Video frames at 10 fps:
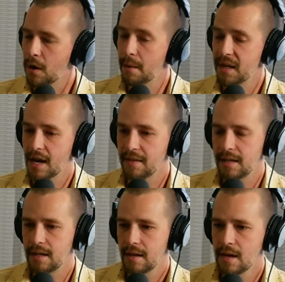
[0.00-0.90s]
well, I mean, I
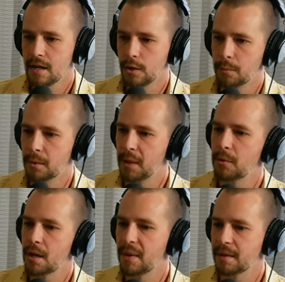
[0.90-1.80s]
think you put
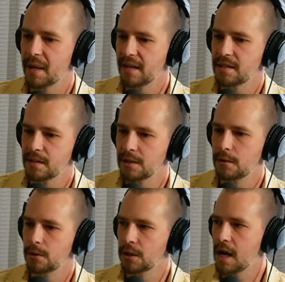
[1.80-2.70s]
people up on a pedestal,
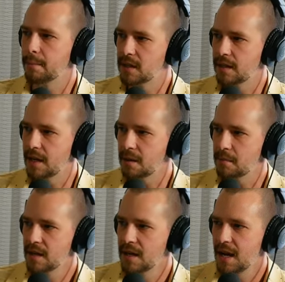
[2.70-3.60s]
you look up to
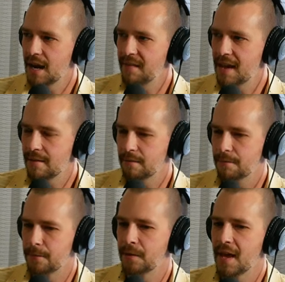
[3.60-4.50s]
them, and then
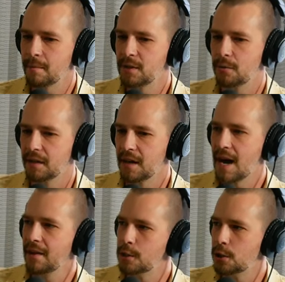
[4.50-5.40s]
for them to
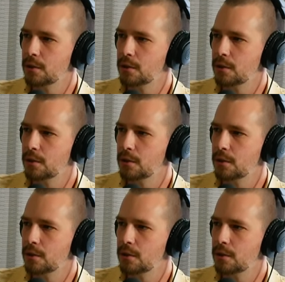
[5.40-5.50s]
acknowledge